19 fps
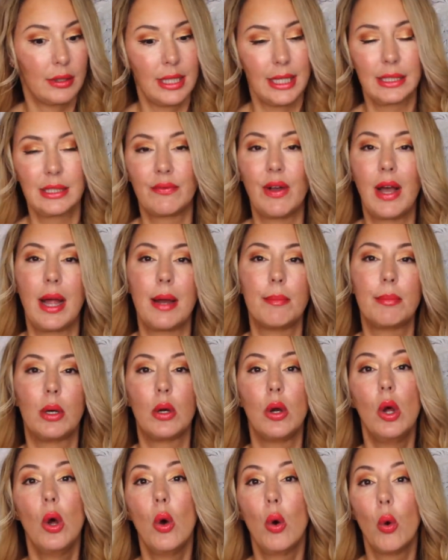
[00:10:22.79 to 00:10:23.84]
That's fine. But
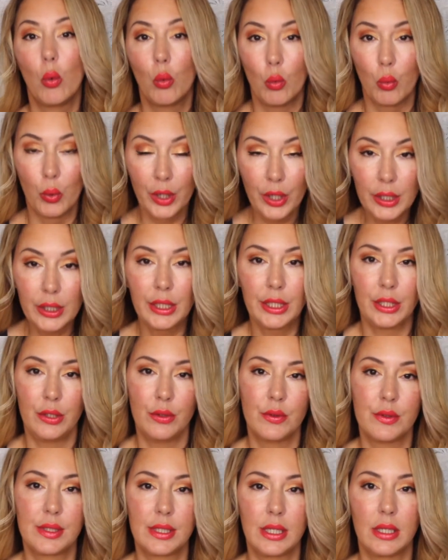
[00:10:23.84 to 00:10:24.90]
we're going to
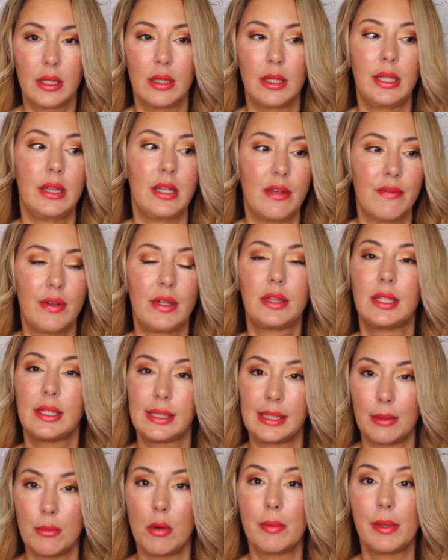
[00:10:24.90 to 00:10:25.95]
use it in the event that
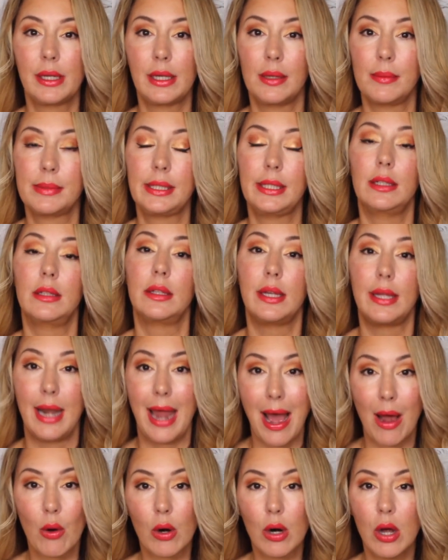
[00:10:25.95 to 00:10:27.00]
someone becomes ill in
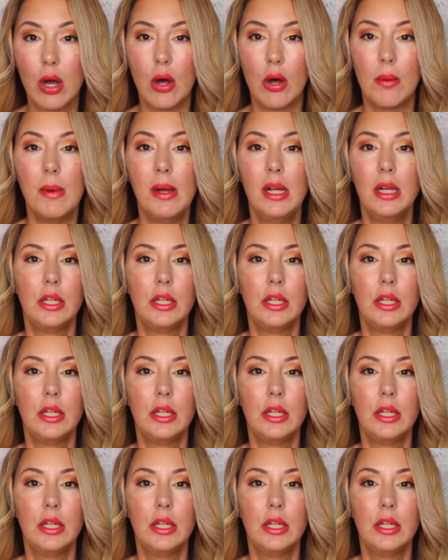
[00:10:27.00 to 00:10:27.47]
our home,